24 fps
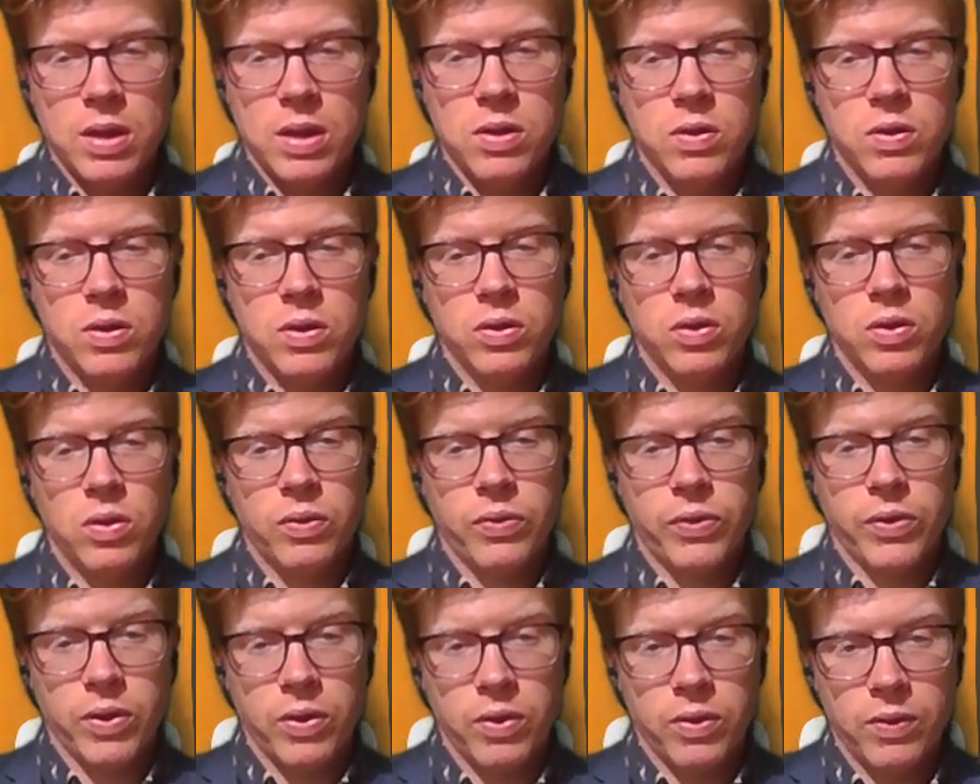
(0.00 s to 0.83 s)
You could
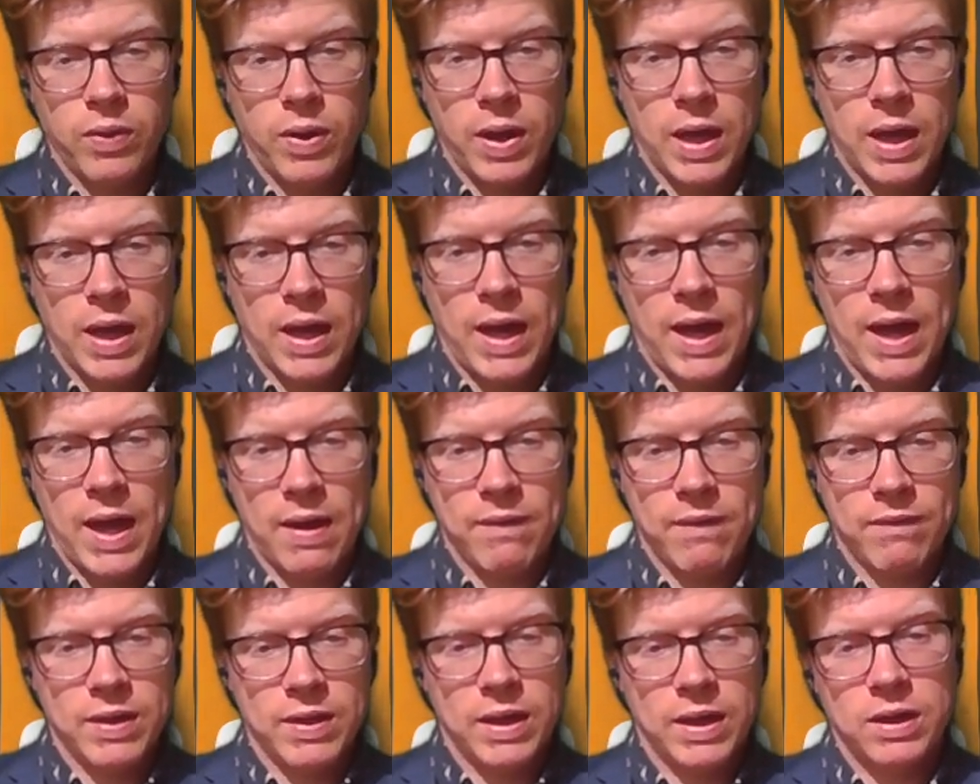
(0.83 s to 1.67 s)
also
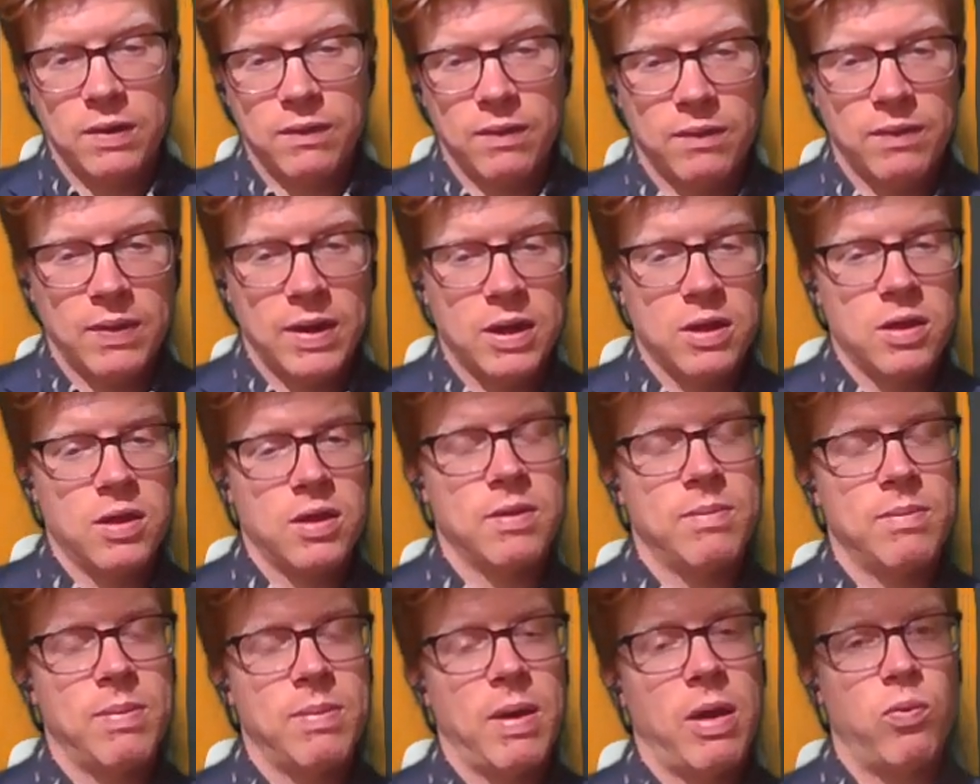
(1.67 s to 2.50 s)
have selective
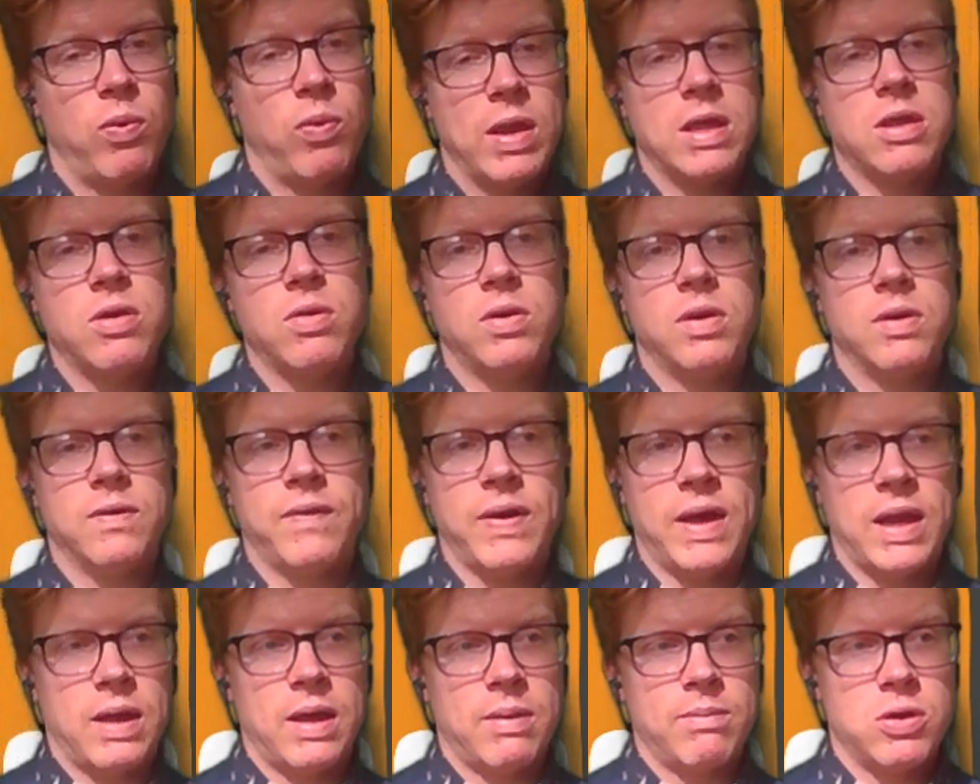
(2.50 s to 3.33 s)
advantages about when you
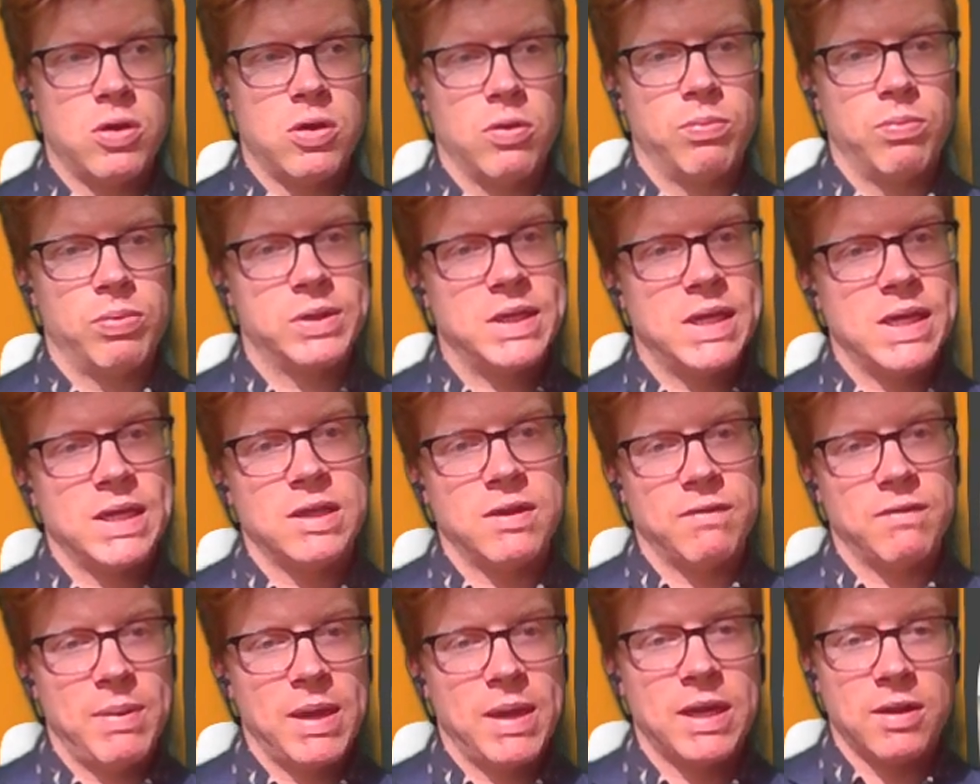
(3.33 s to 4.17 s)
develop your
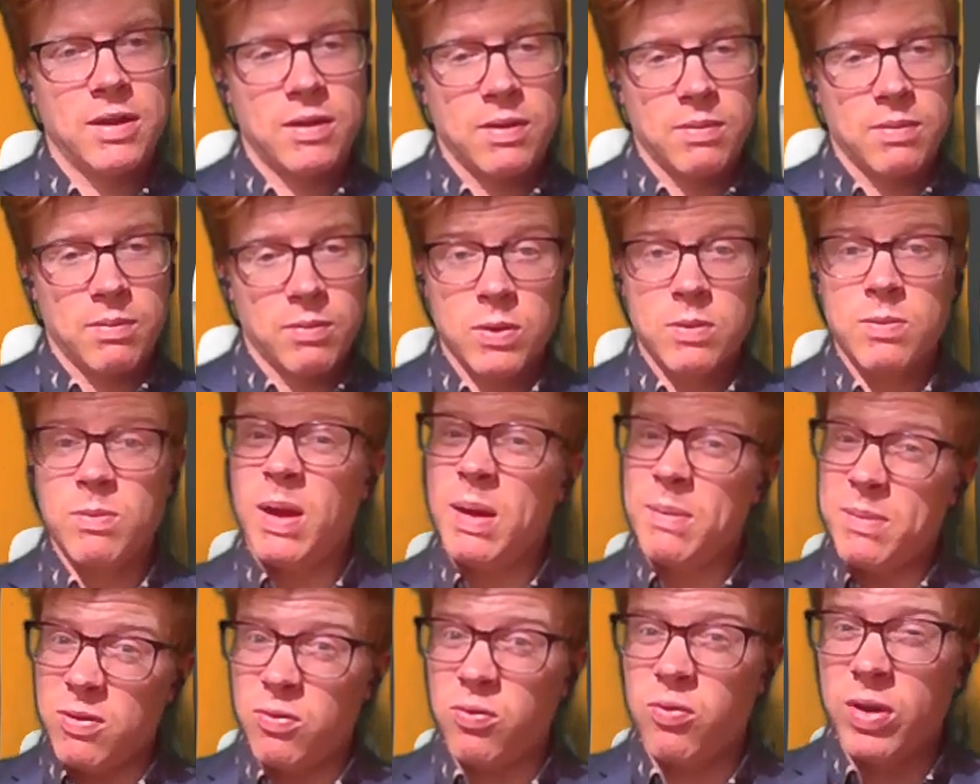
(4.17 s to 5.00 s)
protective mechanisms, which
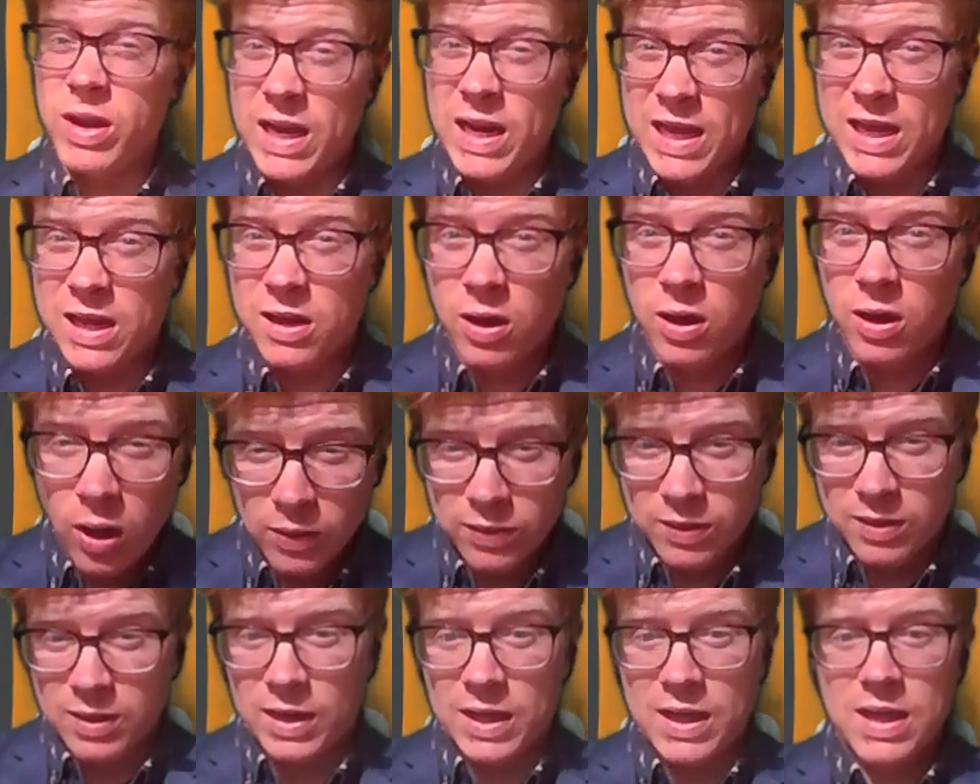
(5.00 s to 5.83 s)
might be really
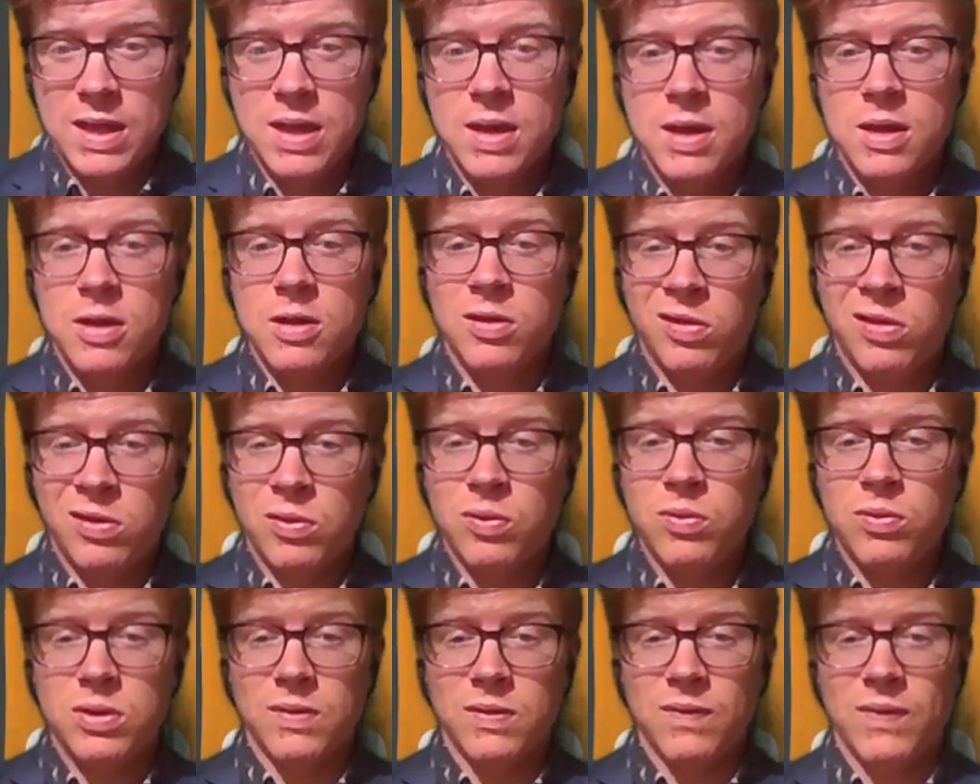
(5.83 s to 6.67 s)
costly
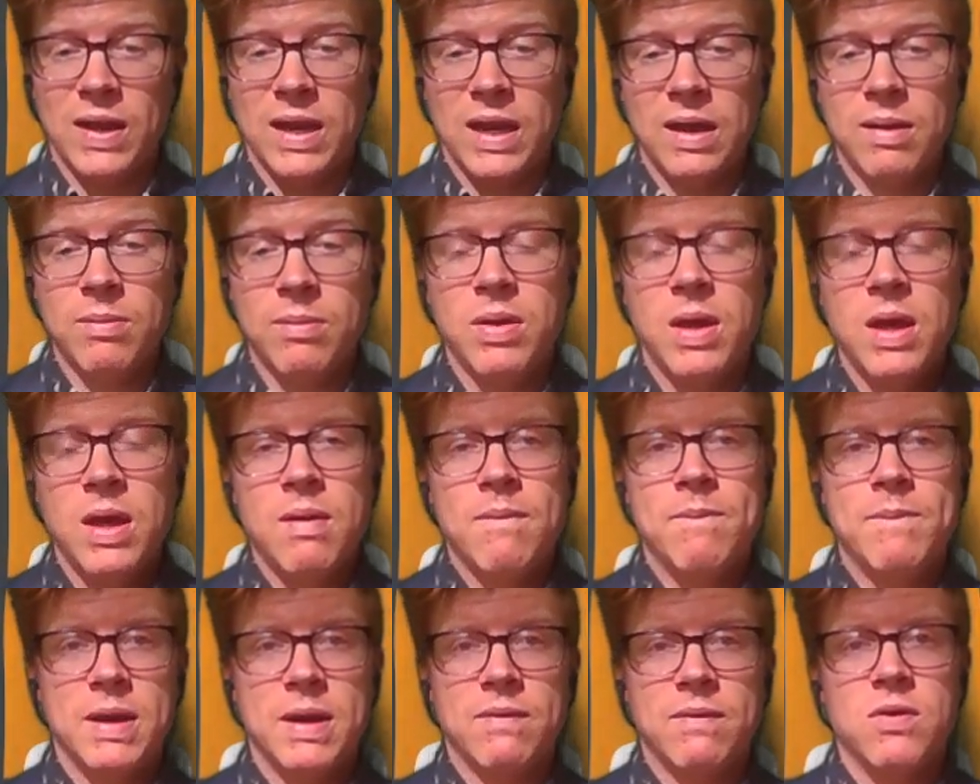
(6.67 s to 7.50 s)
to develop,
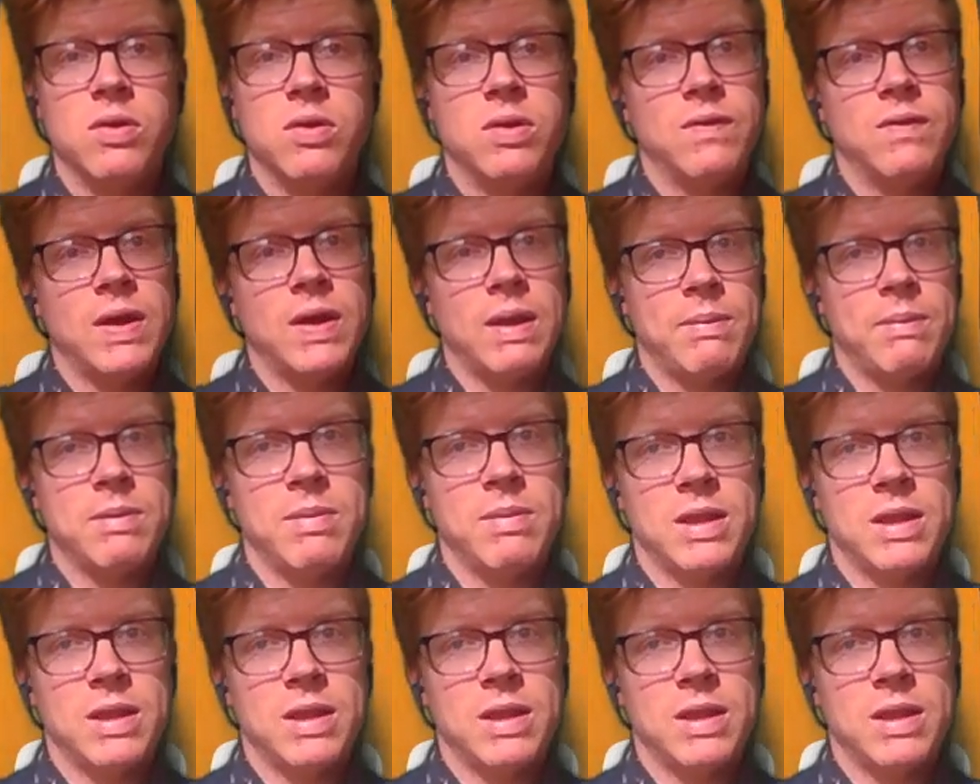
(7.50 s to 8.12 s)
but if you develop